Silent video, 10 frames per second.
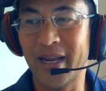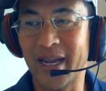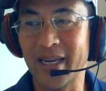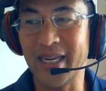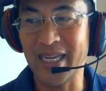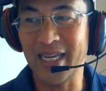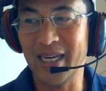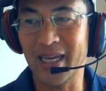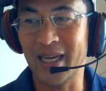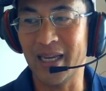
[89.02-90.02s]

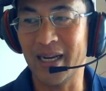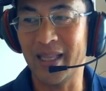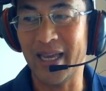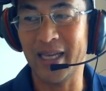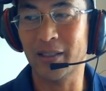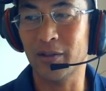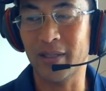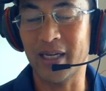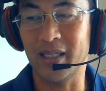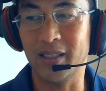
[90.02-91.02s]
need and the answer
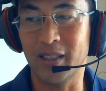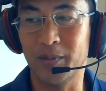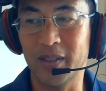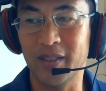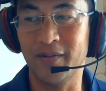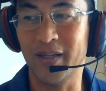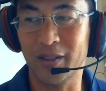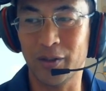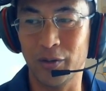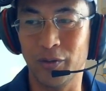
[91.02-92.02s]
that is specific
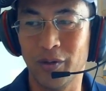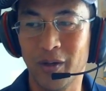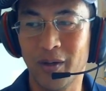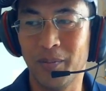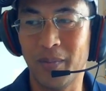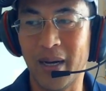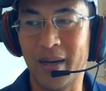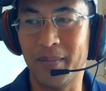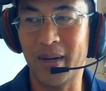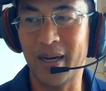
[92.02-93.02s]
to my
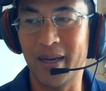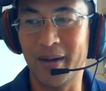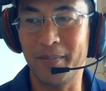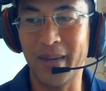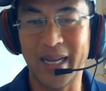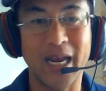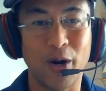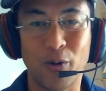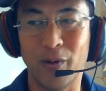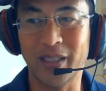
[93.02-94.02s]

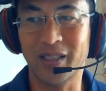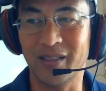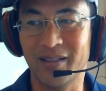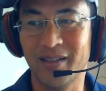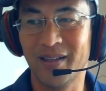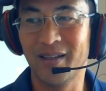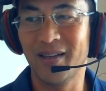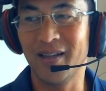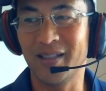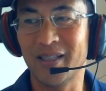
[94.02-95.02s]
Medicare question.
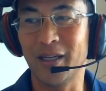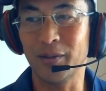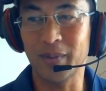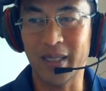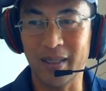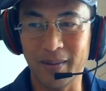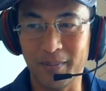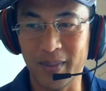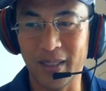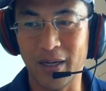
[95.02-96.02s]
It tells me,
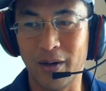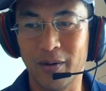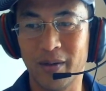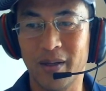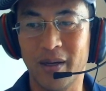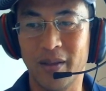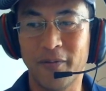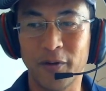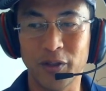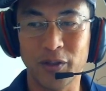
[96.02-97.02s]
the
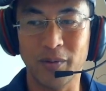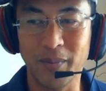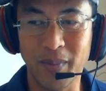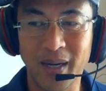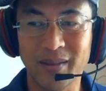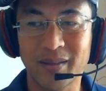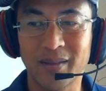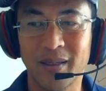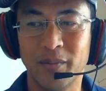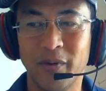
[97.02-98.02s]
first 3 months
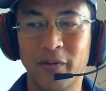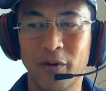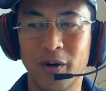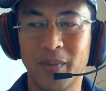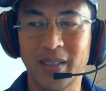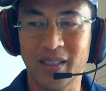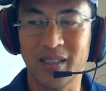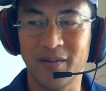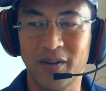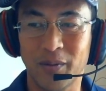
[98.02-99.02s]
before my
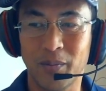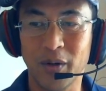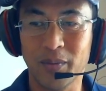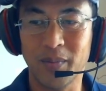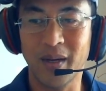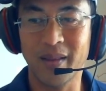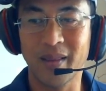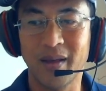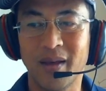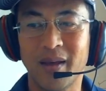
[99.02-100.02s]
65th birth month,
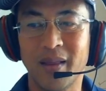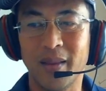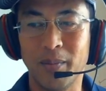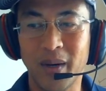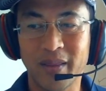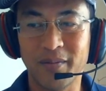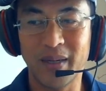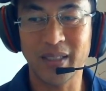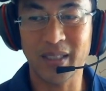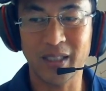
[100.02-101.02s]
the month of
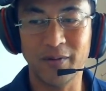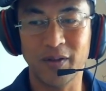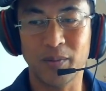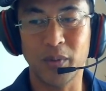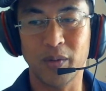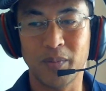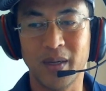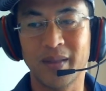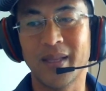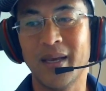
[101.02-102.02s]
my 65th birth
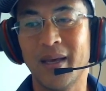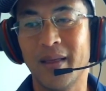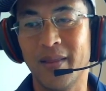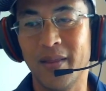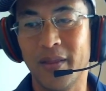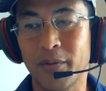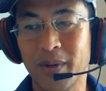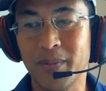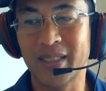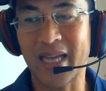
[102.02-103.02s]
month, the
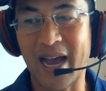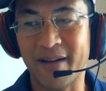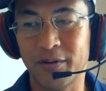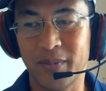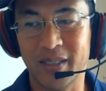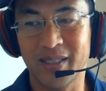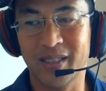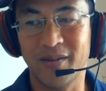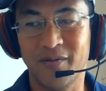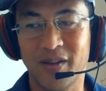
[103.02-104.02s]
3 months after my
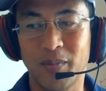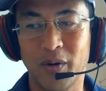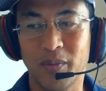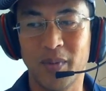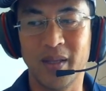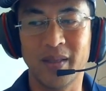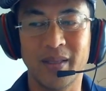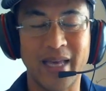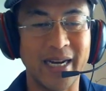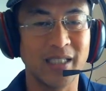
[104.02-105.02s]
65th birth month.
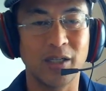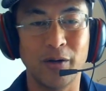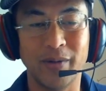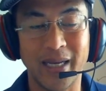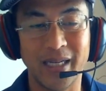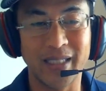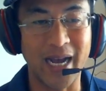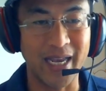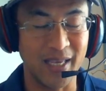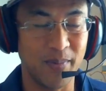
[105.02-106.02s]
That is known as
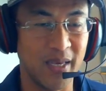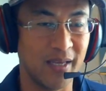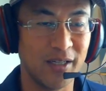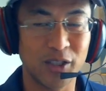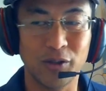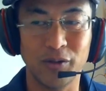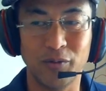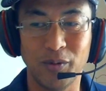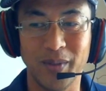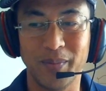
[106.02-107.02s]
IEP, initial
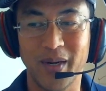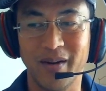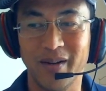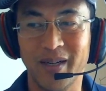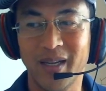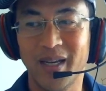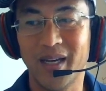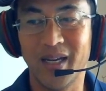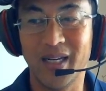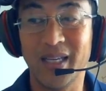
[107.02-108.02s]
enrollment period.
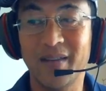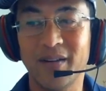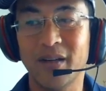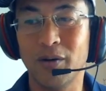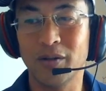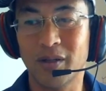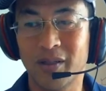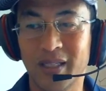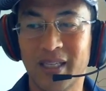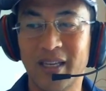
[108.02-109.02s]
And it even goes
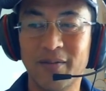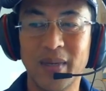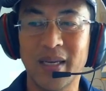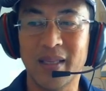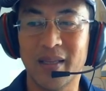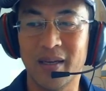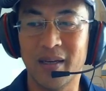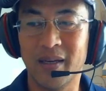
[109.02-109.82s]
on to give me the